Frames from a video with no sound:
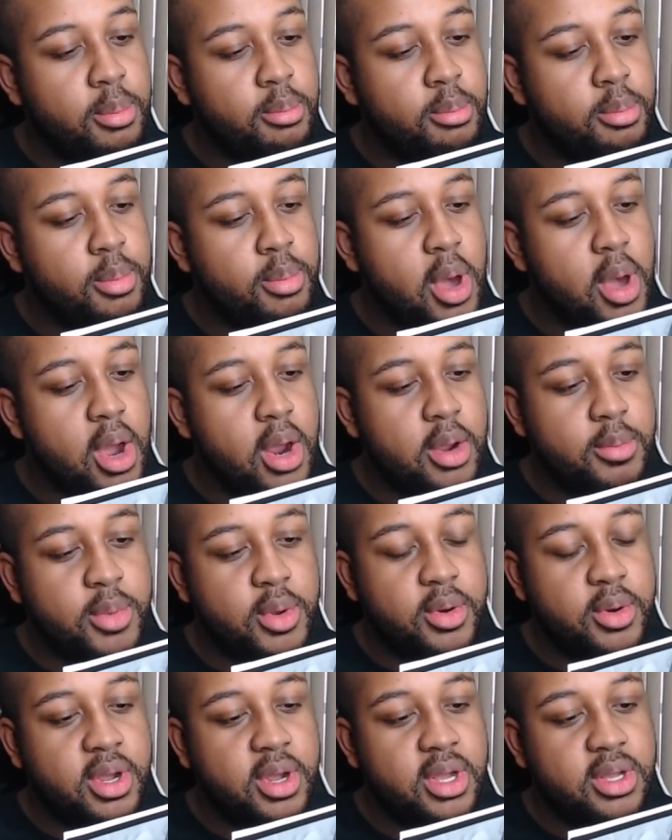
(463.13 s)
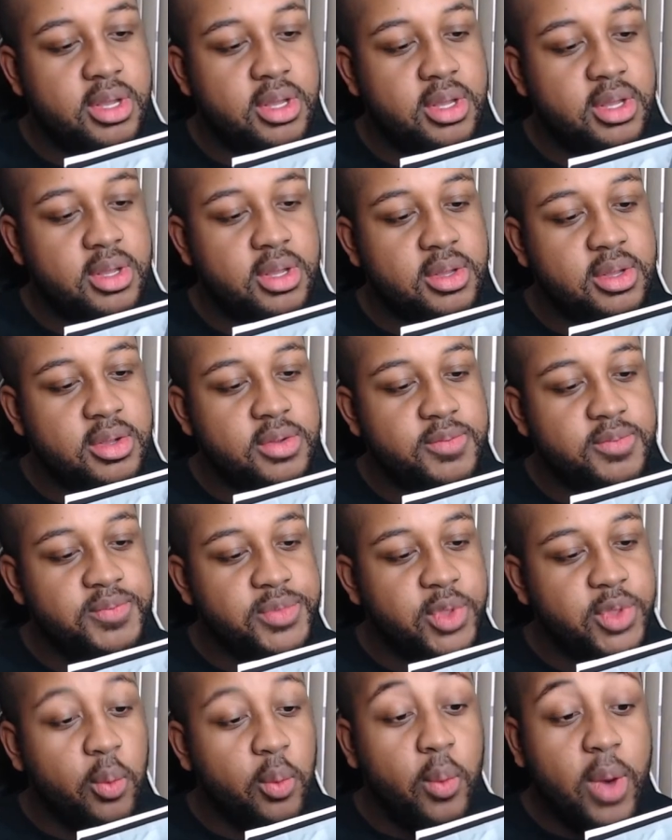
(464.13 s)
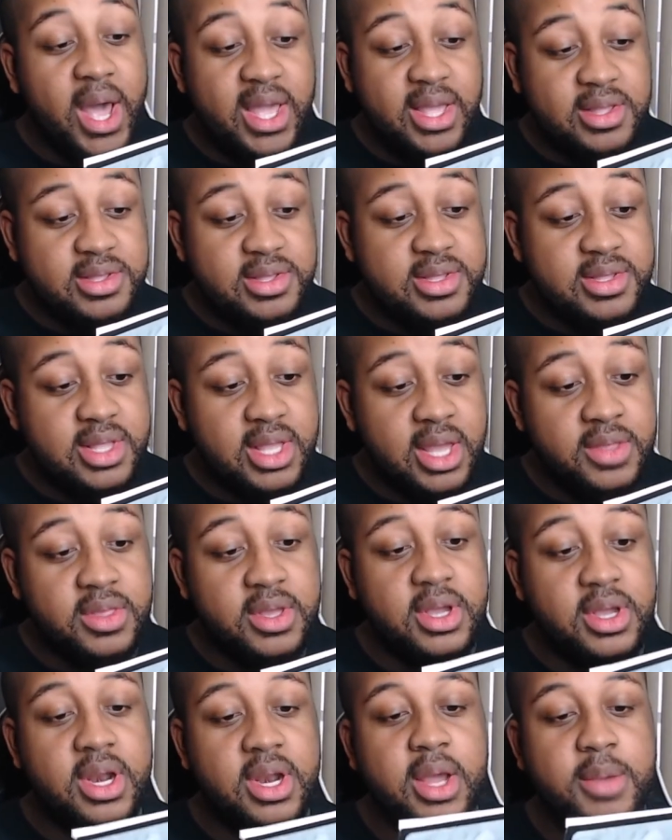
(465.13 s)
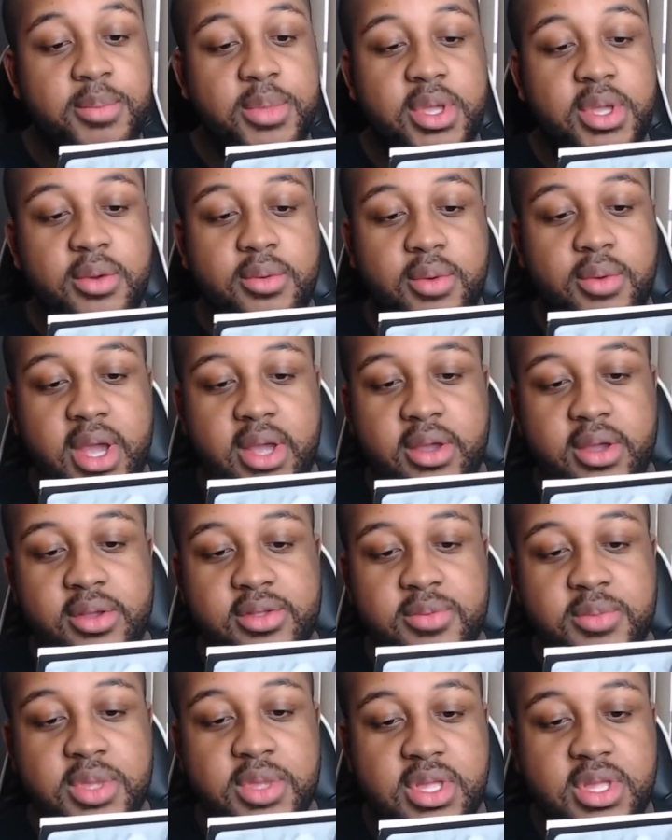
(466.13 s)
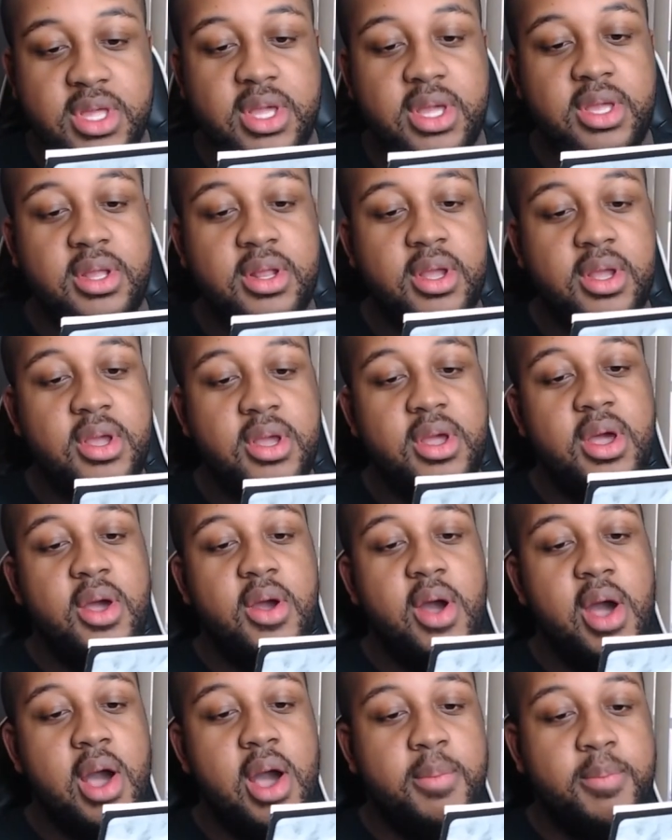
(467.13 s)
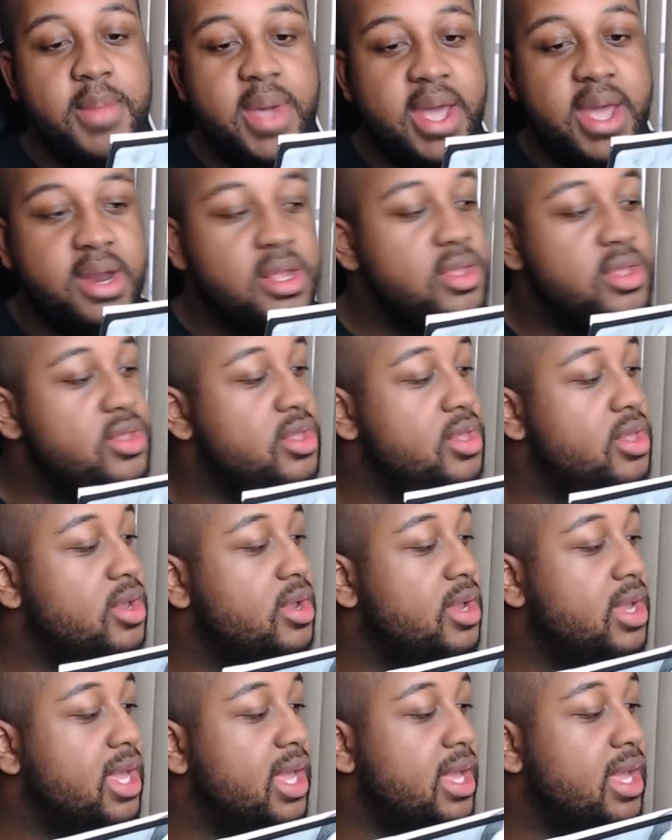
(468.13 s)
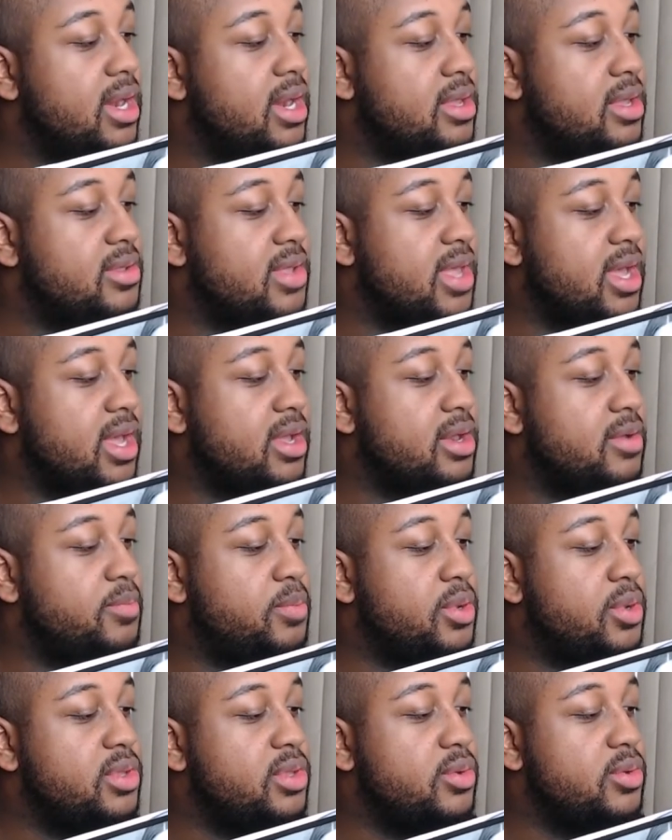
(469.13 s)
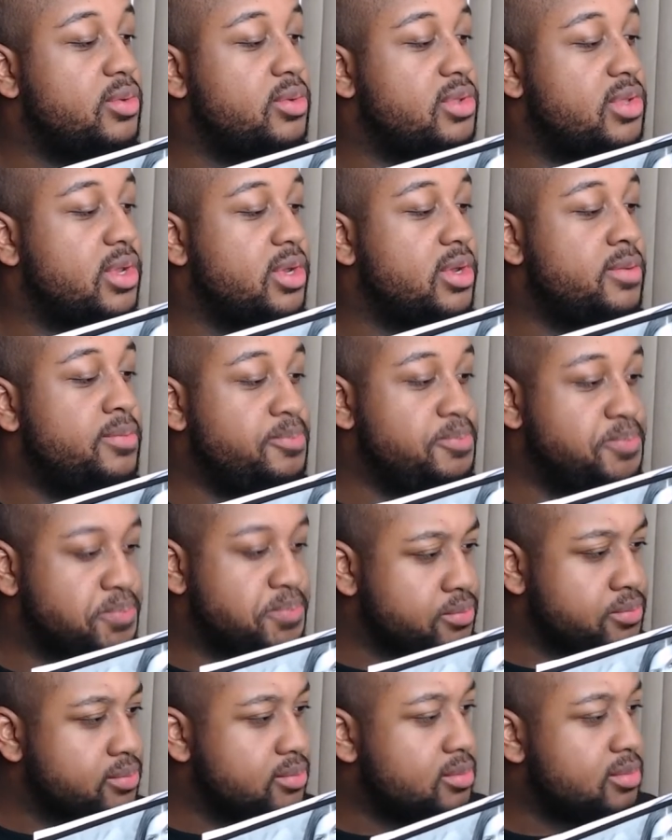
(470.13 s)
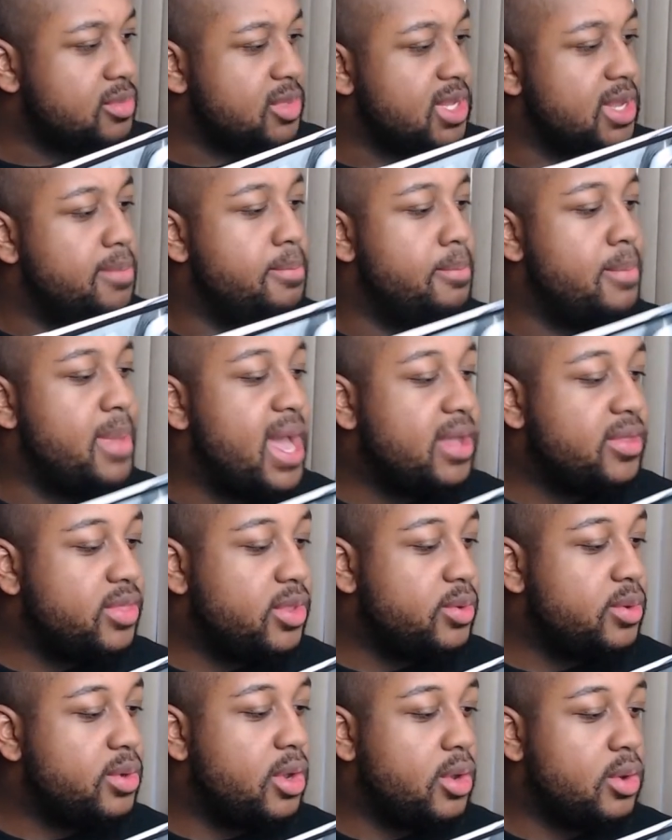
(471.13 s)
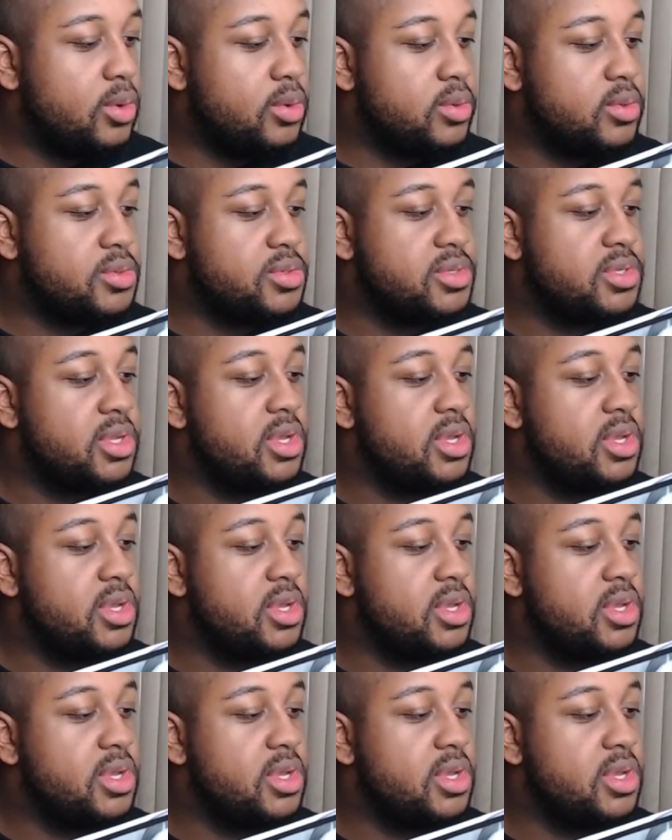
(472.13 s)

Barbara Whites in the Columbia Records Machine. Our manager and executive producer, Matthew Knowles.